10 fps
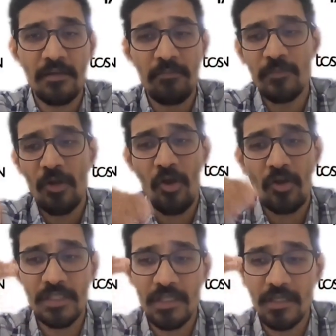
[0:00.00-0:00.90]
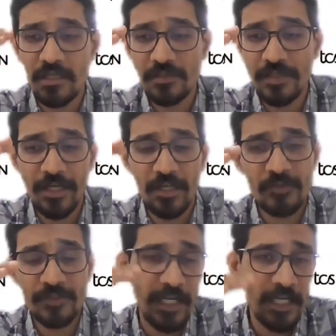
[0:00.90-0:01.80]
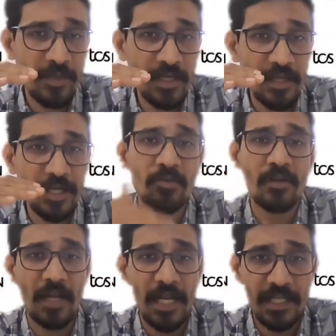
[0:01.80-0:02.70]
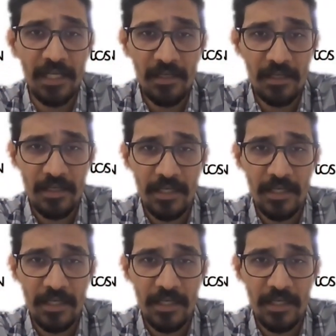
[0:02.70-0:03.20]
some logical set of statement that you are writing